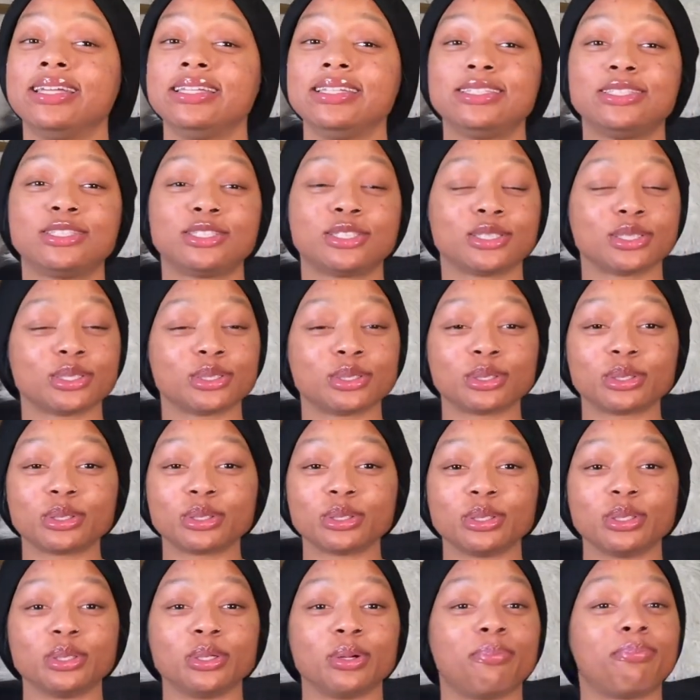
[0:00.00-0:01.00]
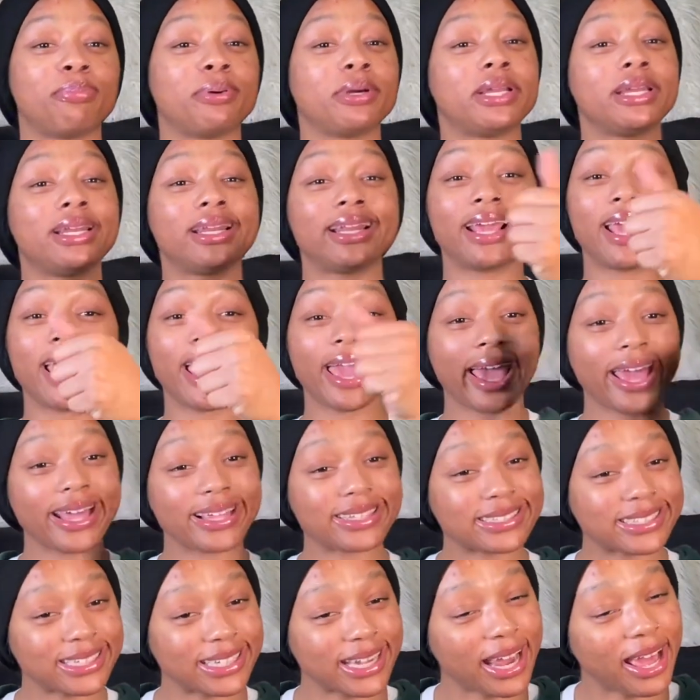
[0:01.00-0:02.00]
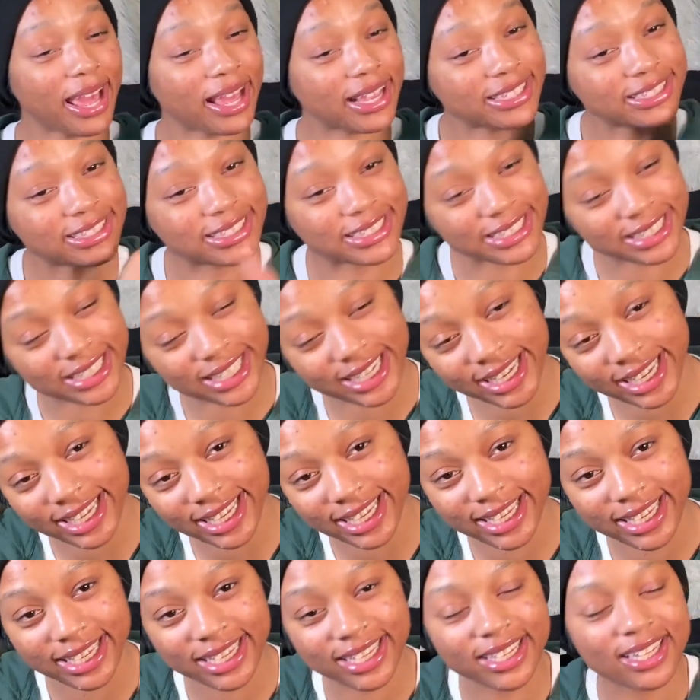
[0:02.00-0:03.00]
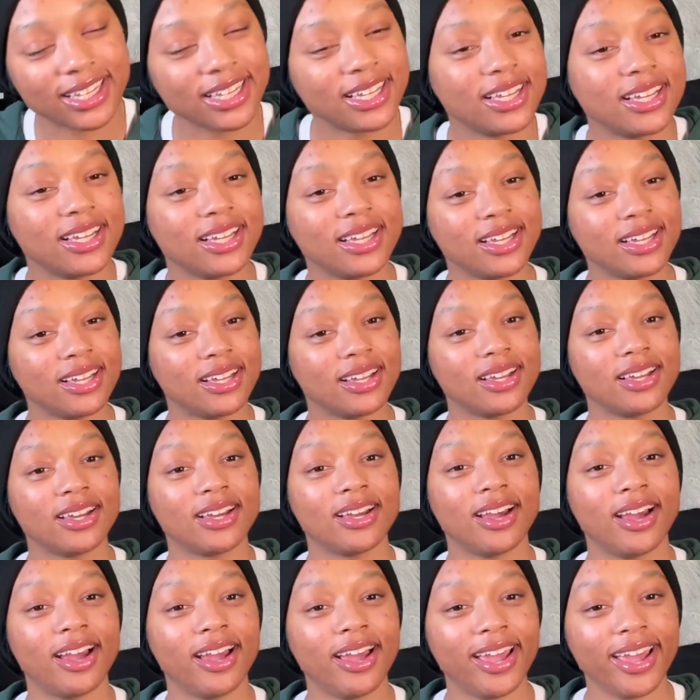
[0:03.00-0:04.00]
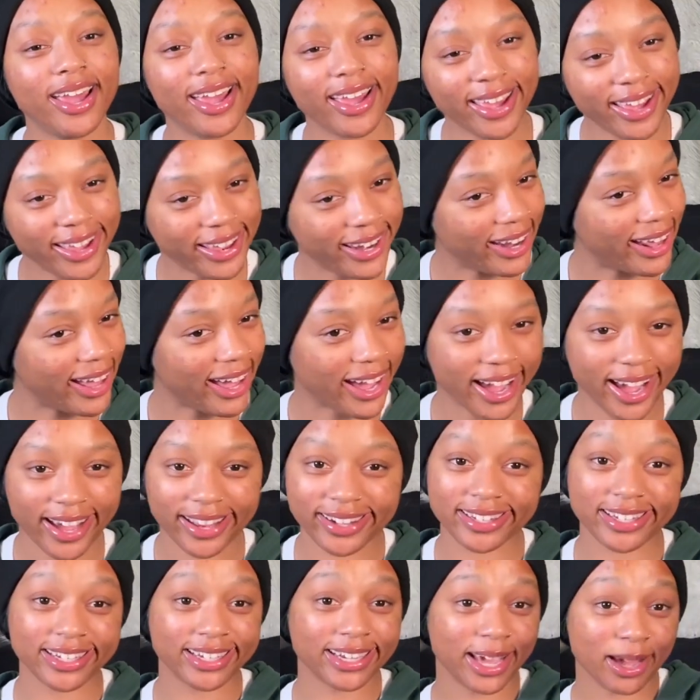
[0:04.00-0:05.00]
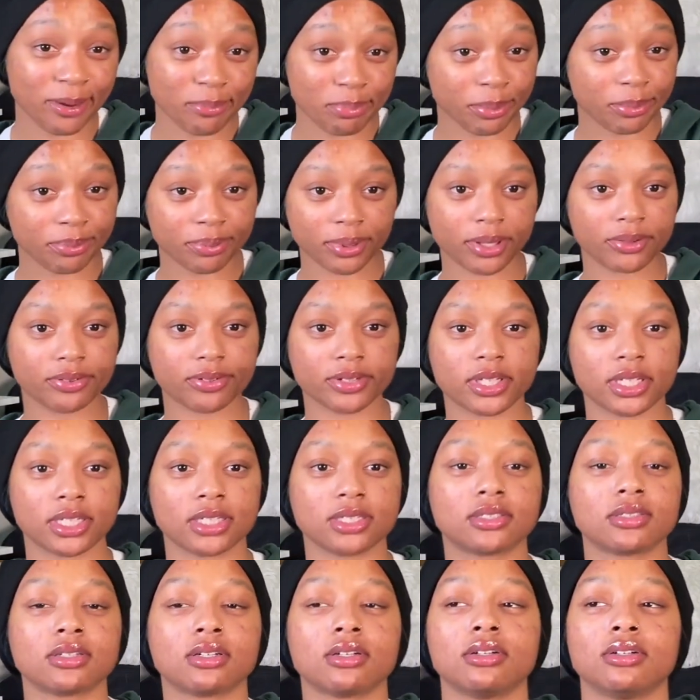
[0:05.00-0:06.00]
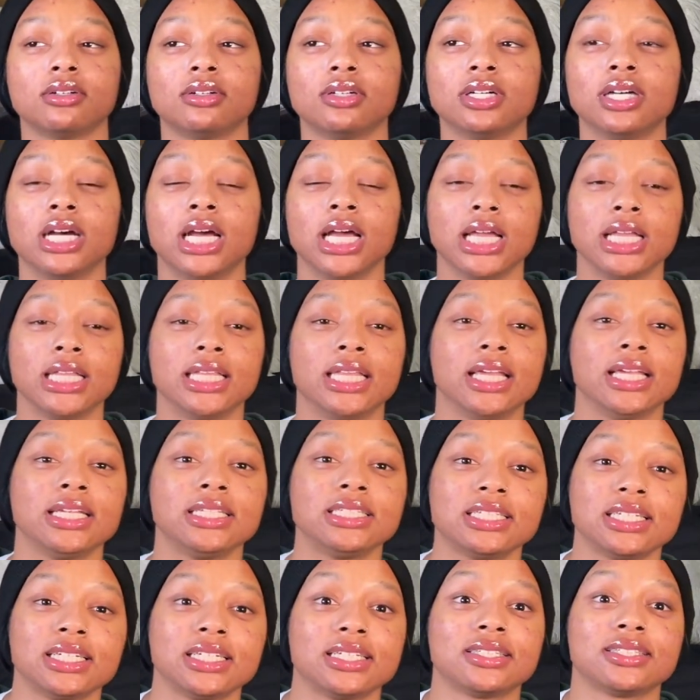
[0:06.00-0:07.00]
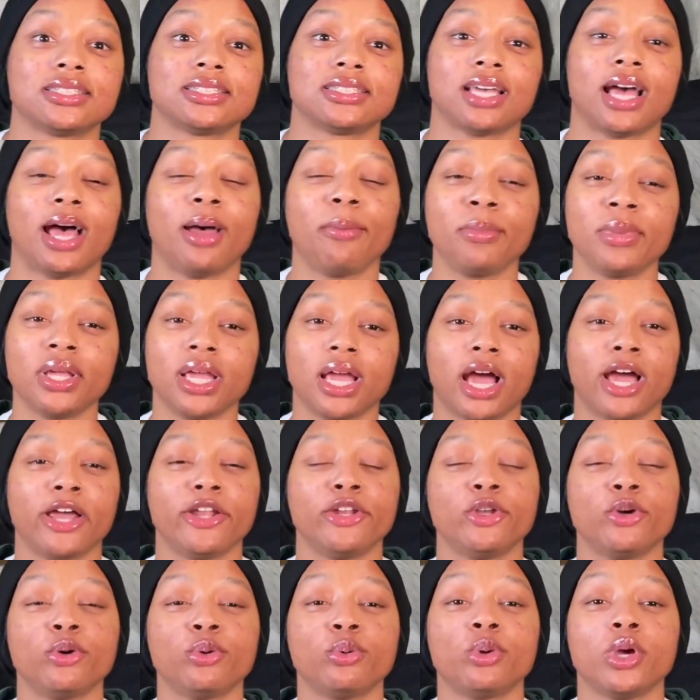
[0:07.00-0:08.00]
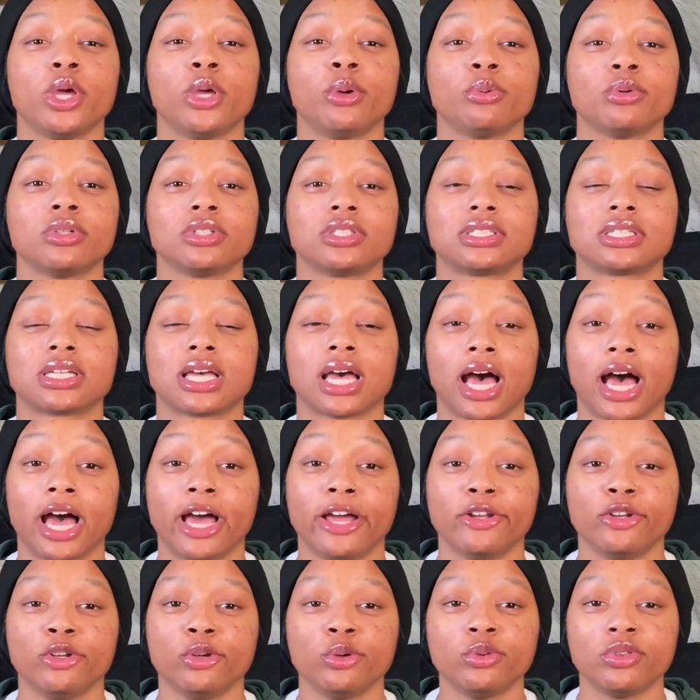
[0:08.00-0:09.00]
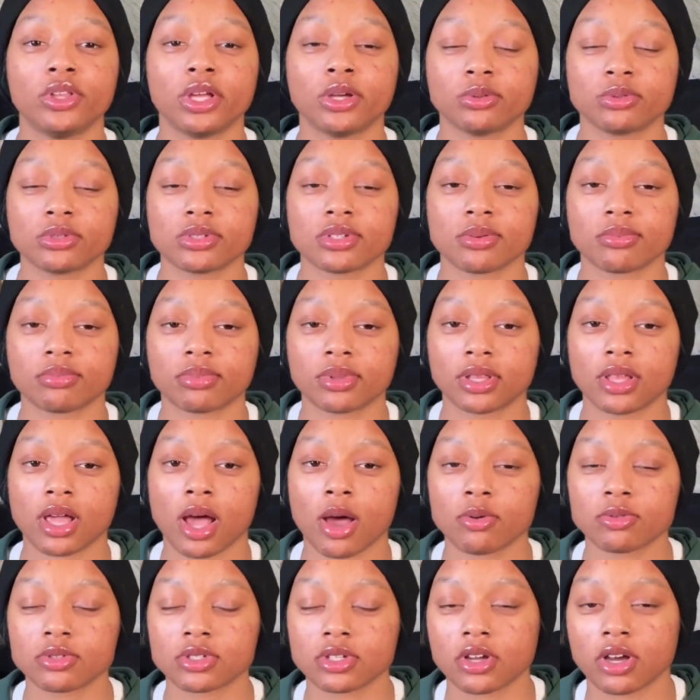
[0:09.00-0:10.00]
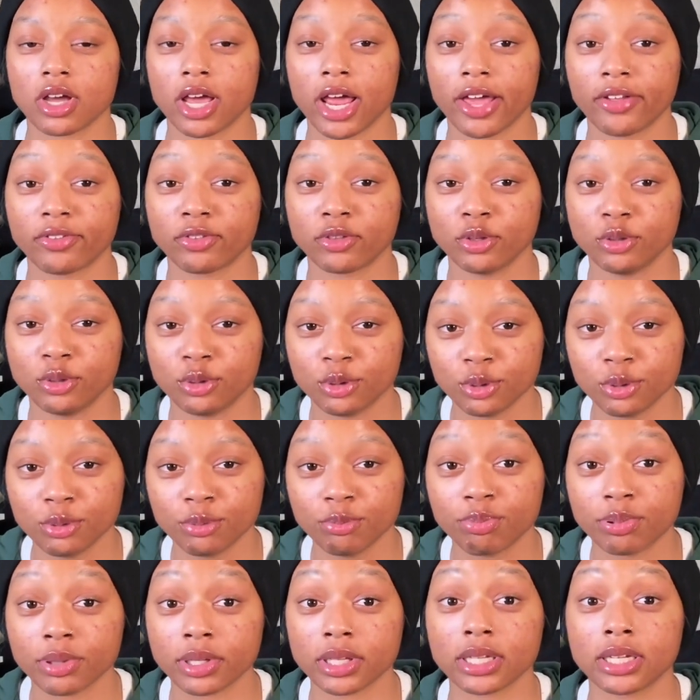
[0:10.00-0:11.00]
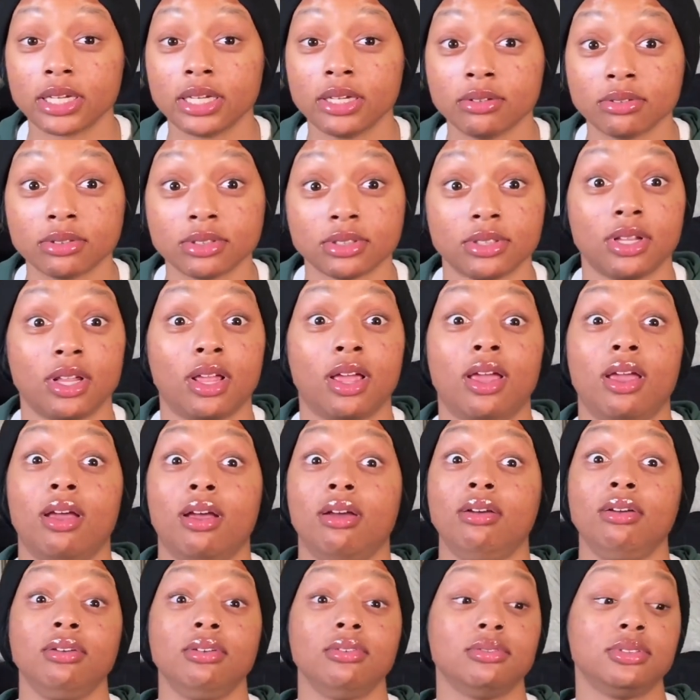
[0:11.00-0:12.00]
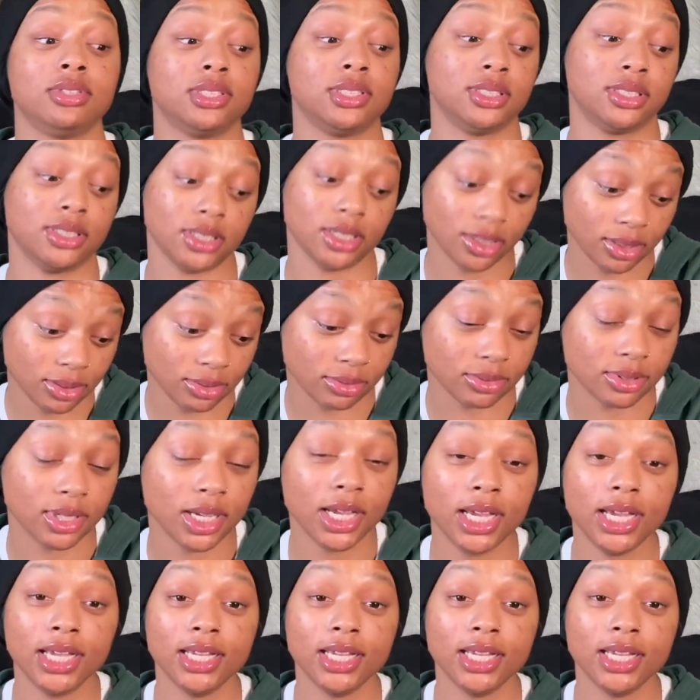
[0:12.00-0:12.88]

Sure, putting gas in that junk. And I did not prepare for that. So that's just, I knew that was something that I was going to have to do. But it was like, oh, shoot.